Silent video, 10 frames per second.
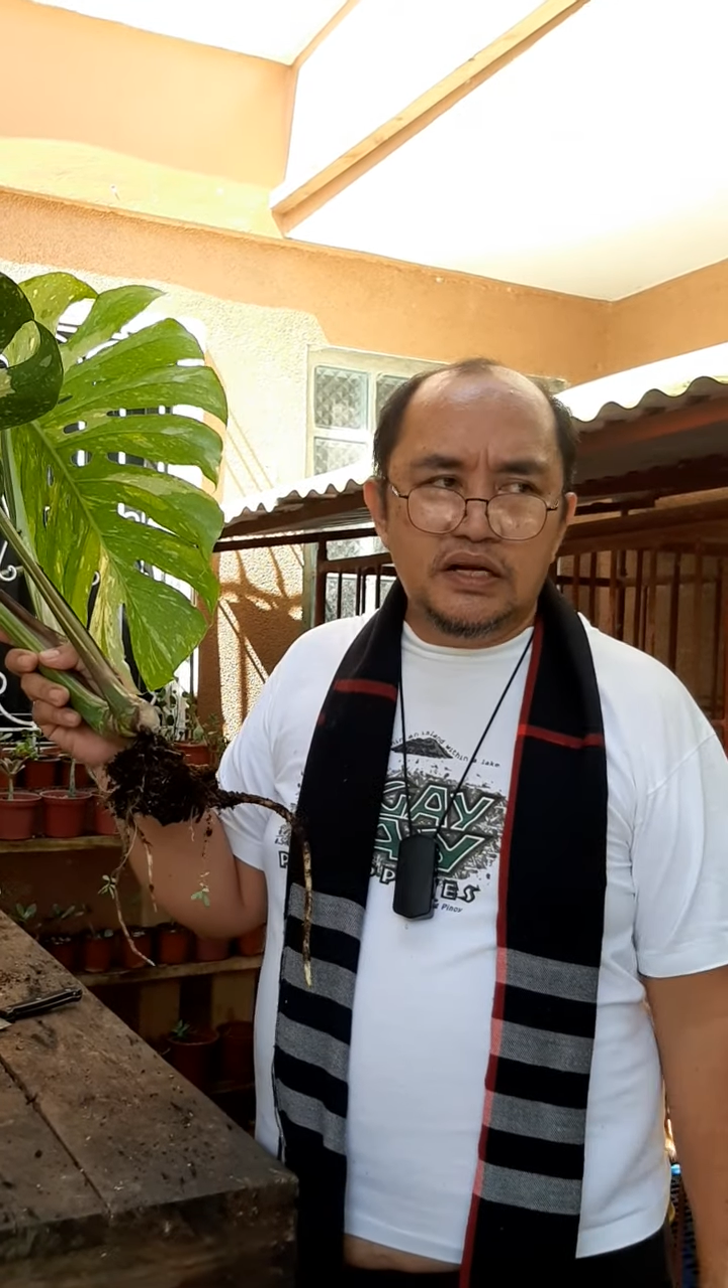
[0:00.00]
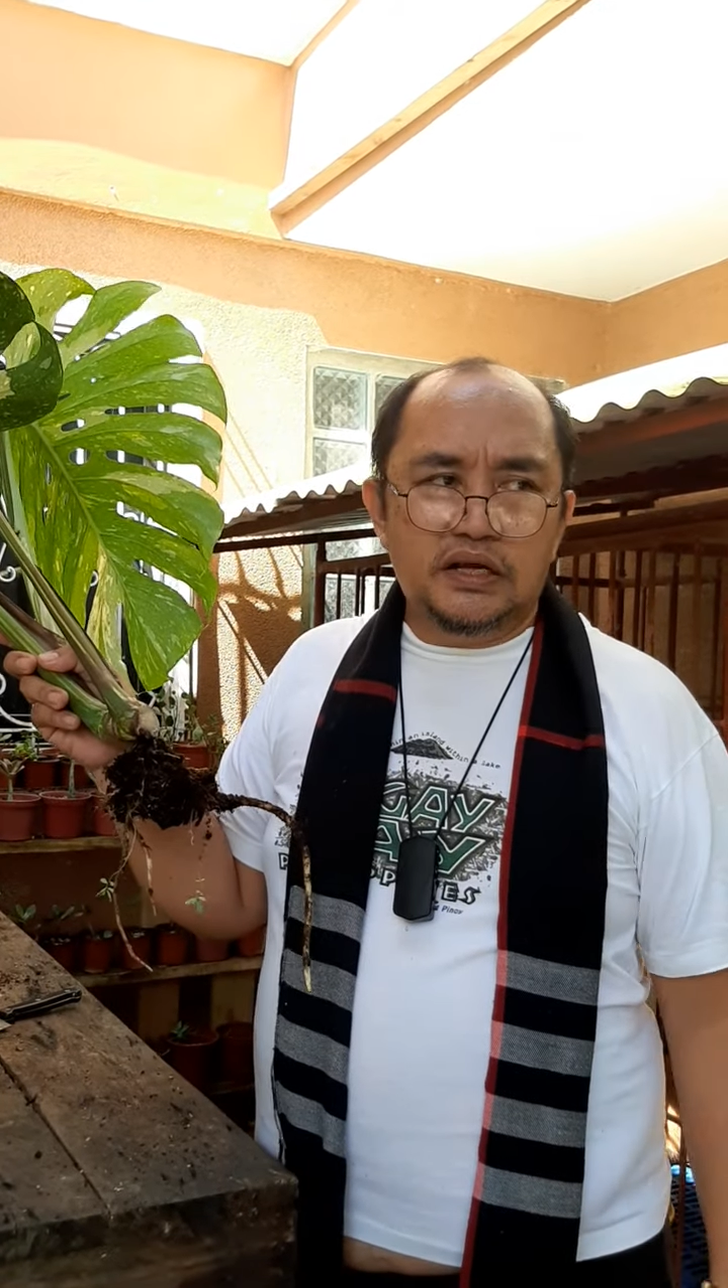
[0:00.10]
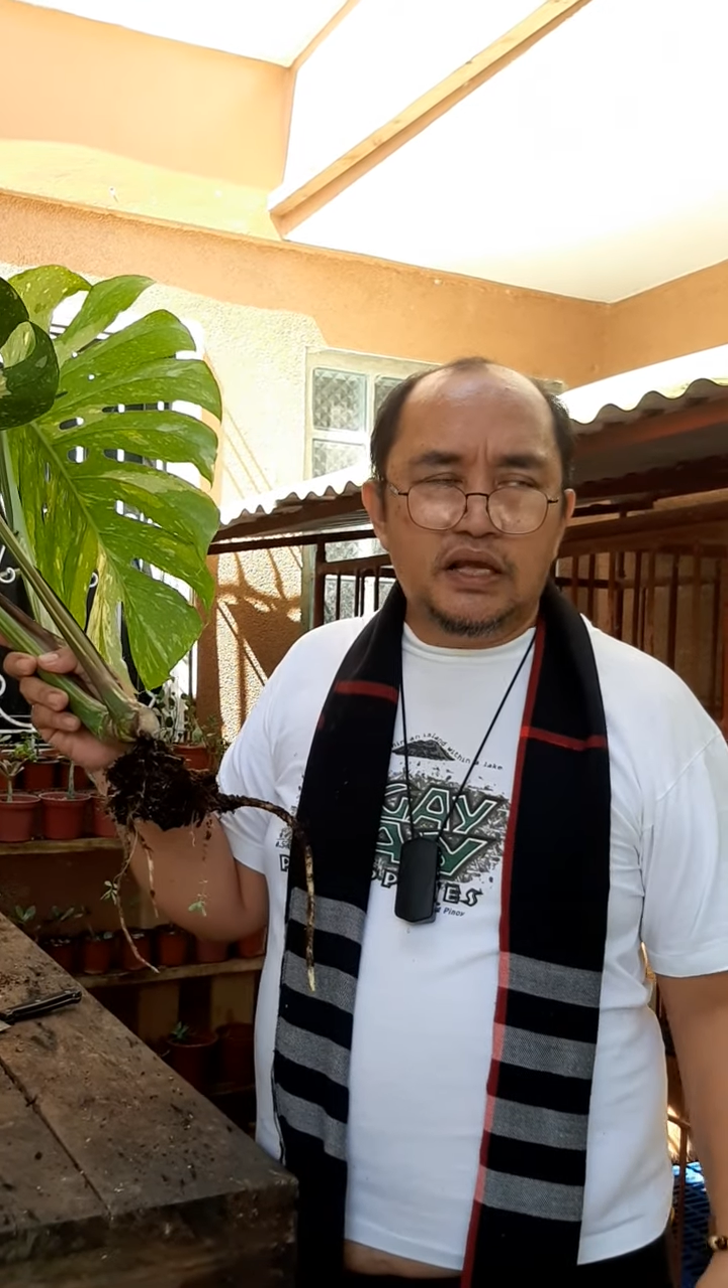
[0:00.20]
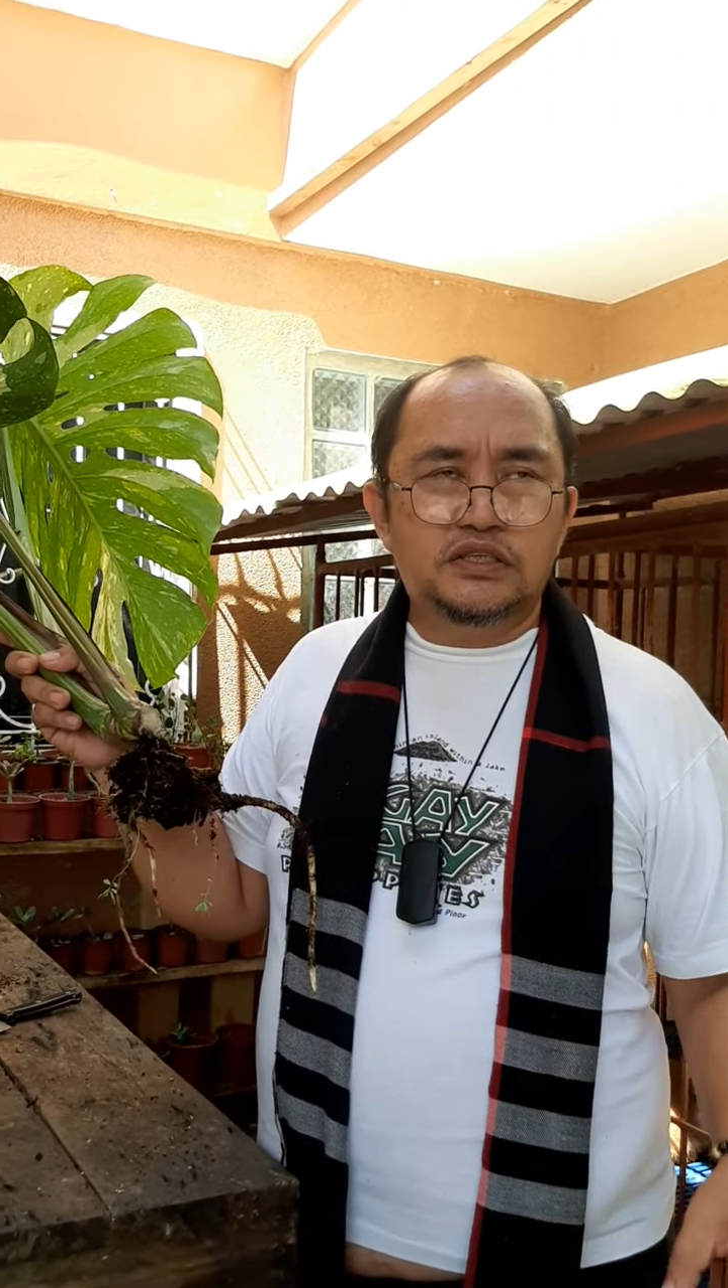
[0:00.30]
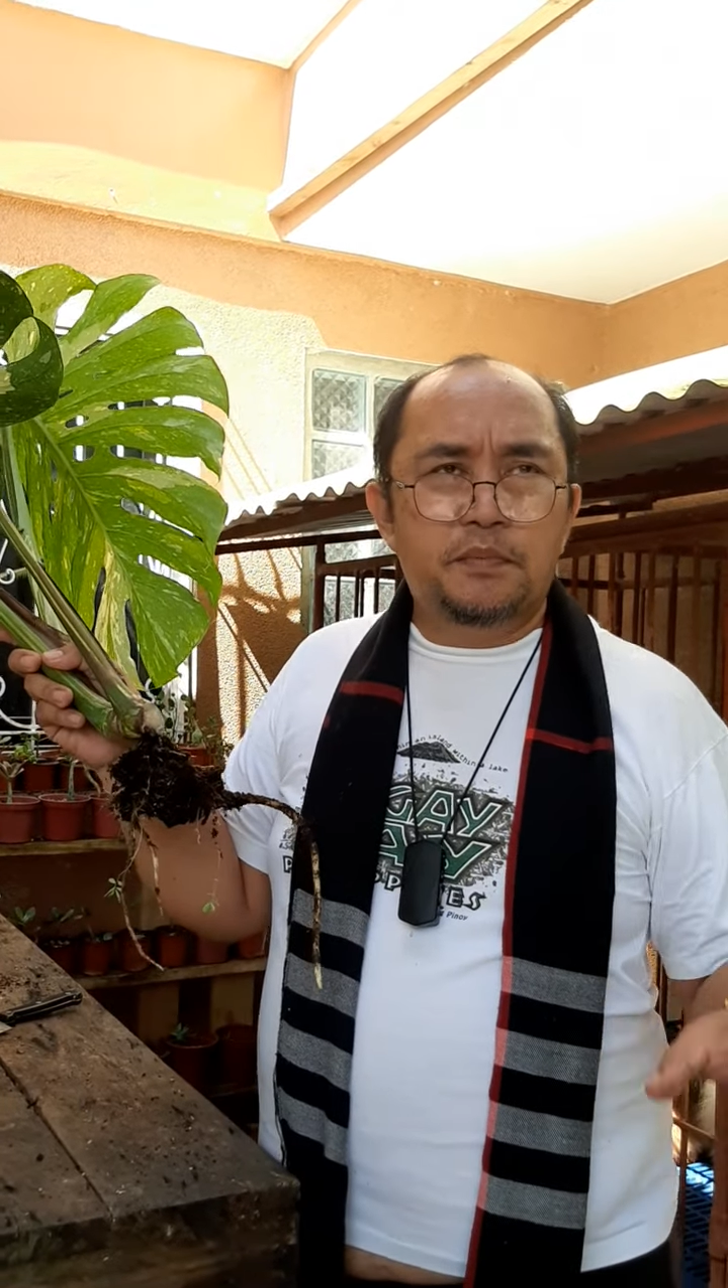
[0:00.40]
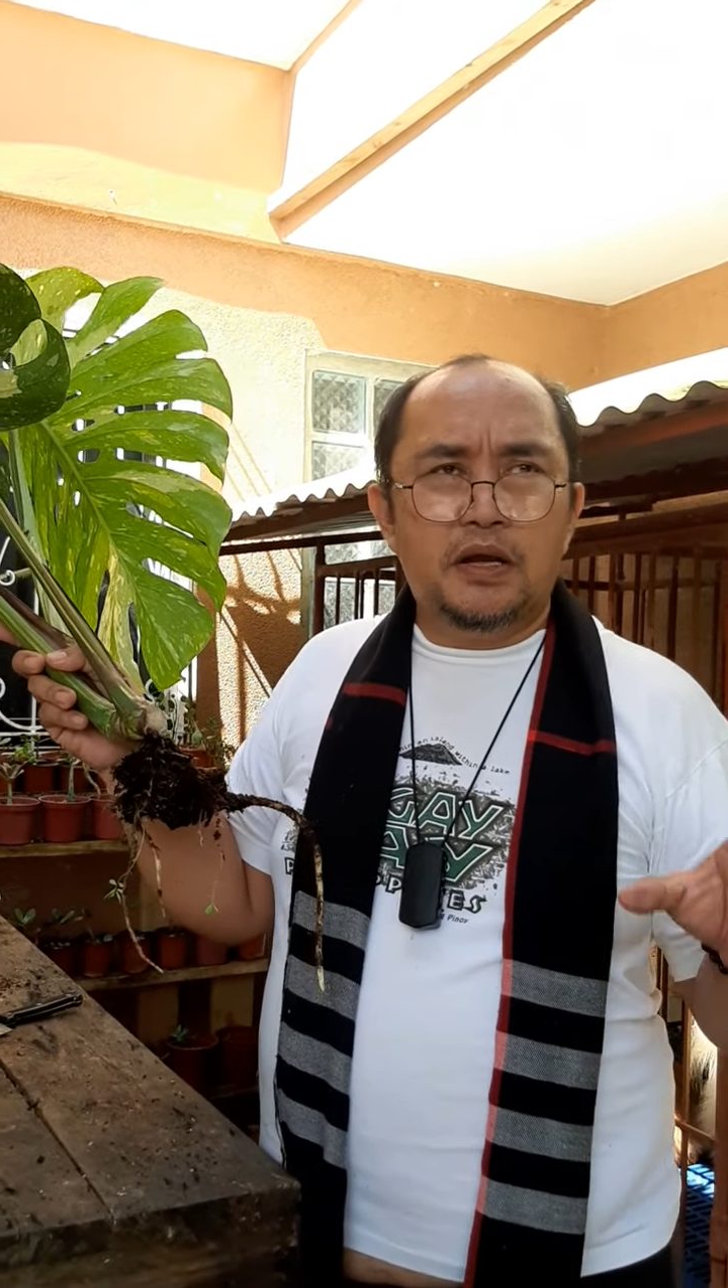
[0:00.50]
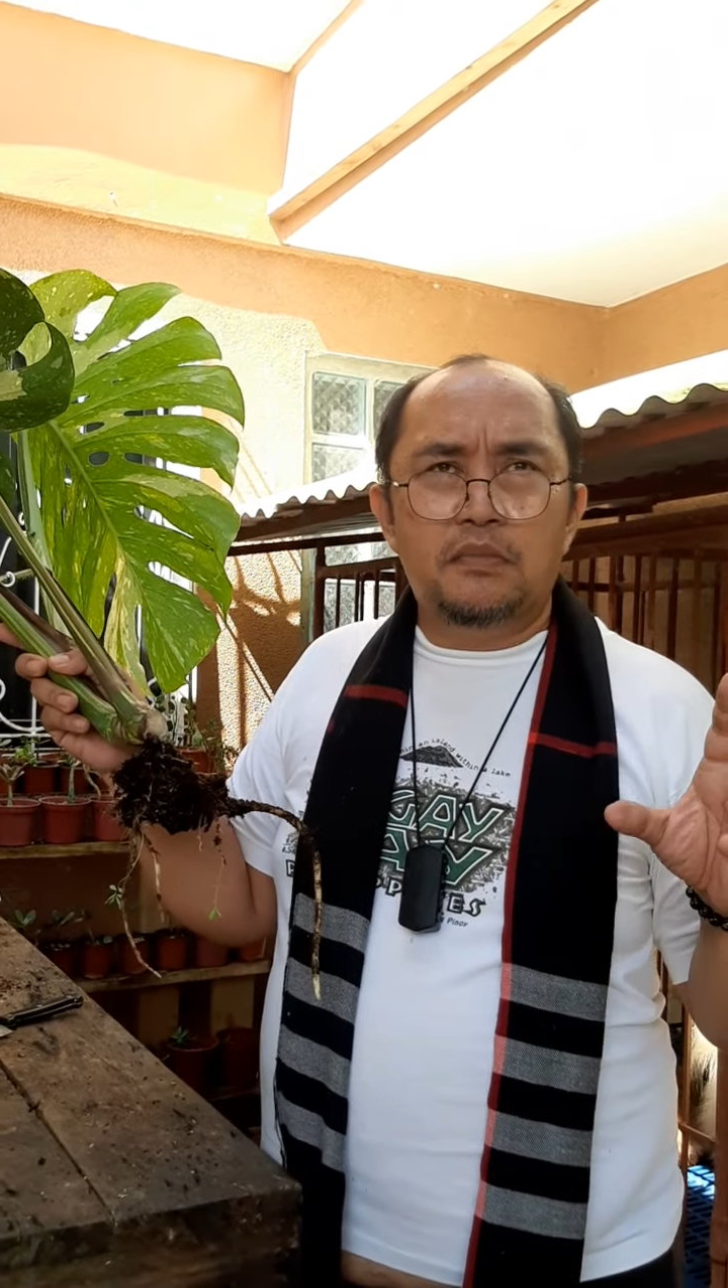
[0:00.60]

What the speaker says: nag-expect